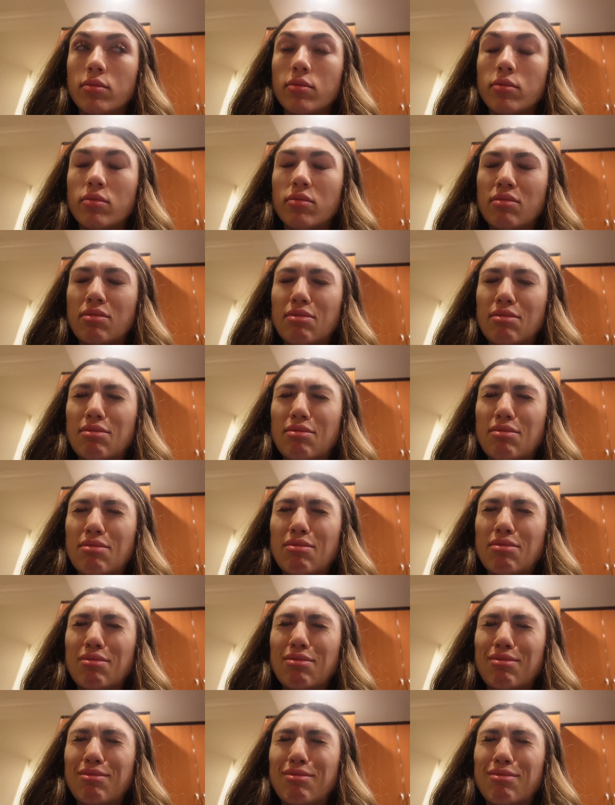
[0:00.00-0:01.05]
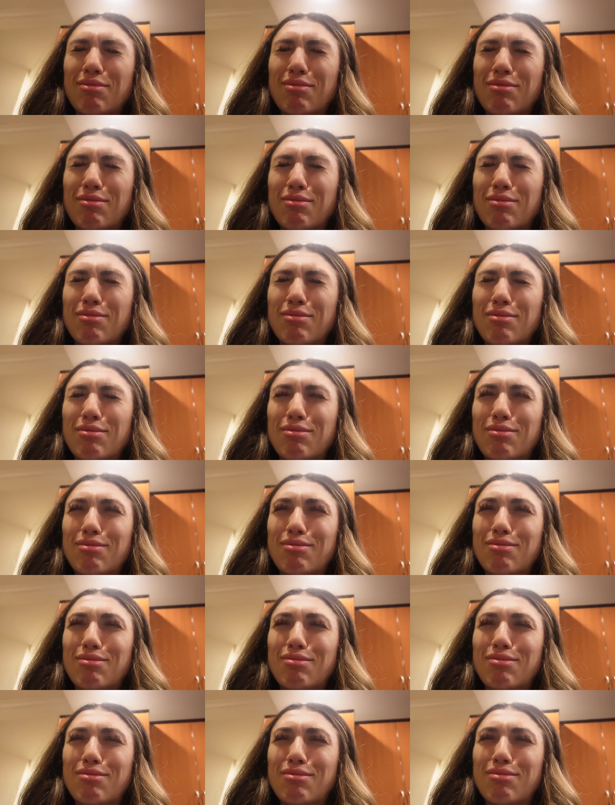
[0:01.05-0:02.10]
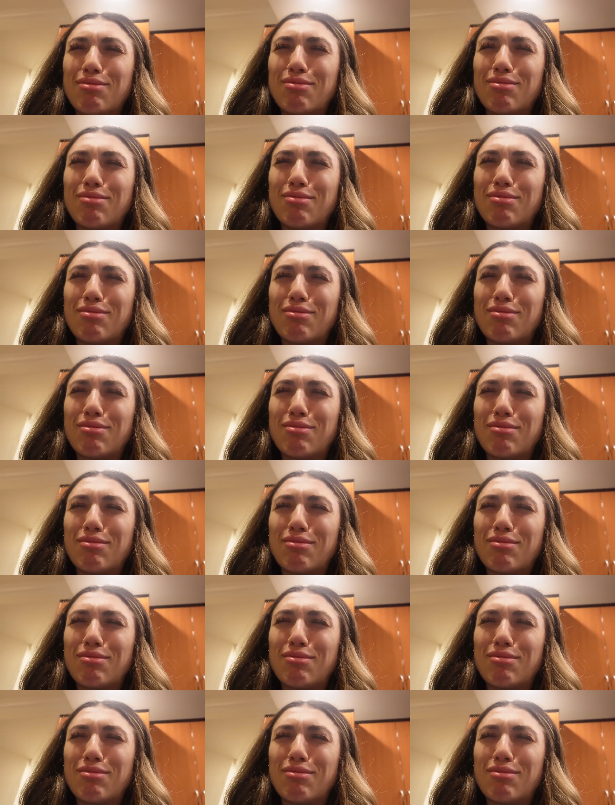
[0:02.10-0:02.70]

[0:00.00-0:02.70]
Nobody speaks.